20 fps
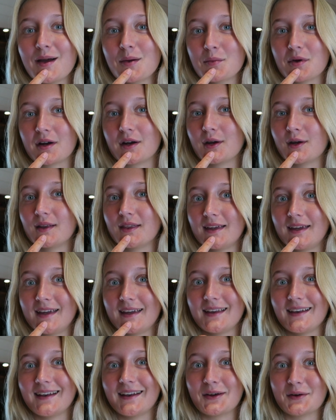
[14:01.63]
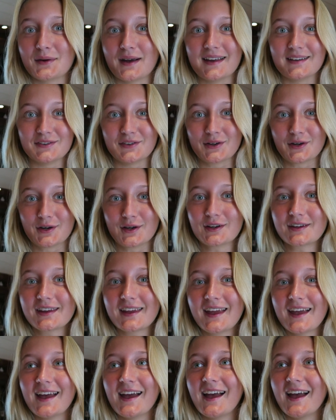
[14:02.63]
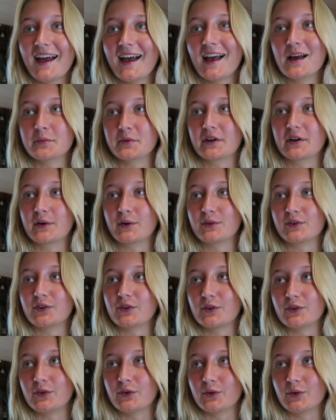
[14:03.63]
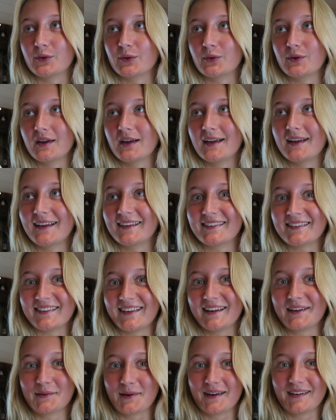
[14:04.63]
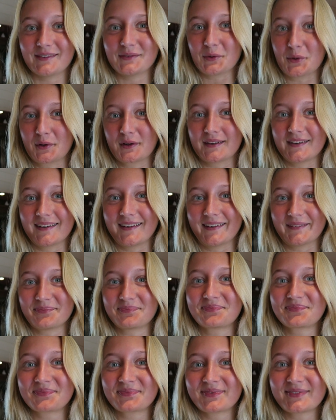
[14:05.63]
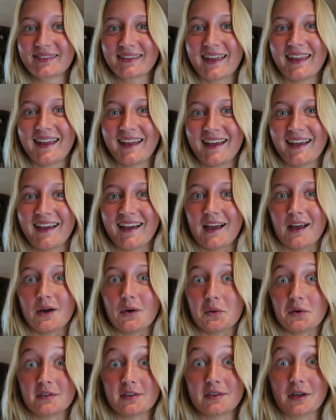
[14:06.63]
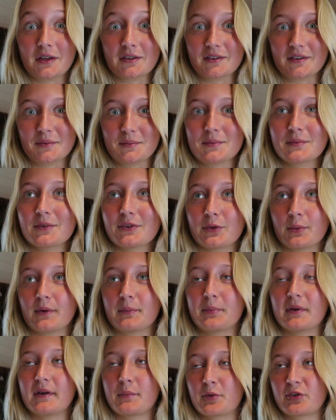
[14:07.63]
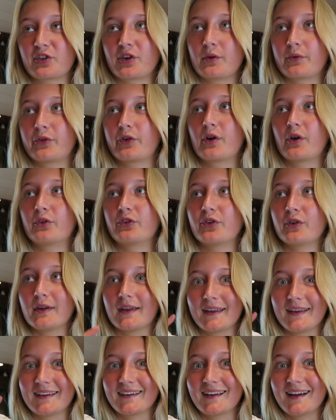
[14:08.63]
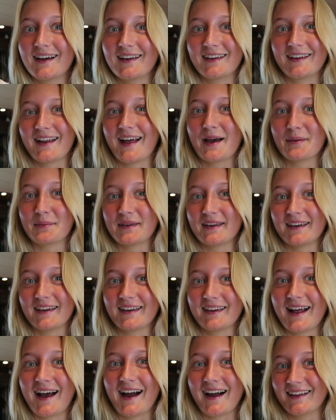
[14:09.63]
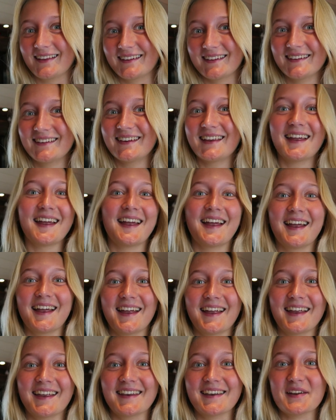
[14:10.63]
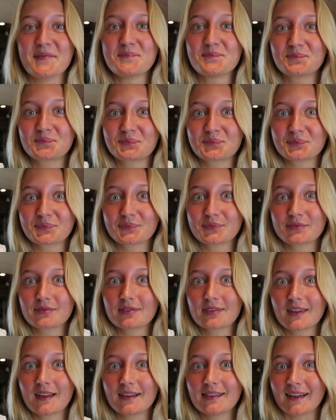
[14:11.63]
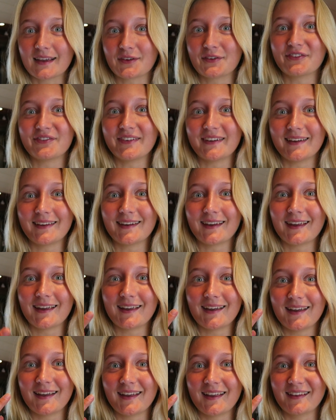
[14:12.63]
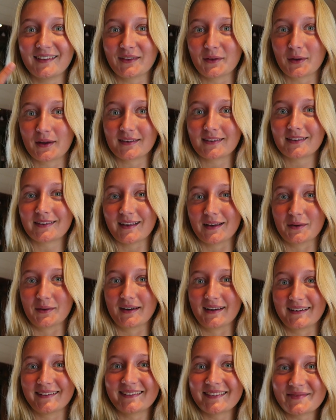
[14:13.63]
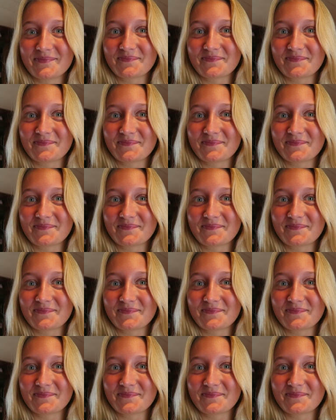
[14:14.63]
We're currently in Grand Turk and we're going to do a stingray snorkeling, which is awesome. So we're pretty much going to go to an uninhabited island and like feed and look at stingrays.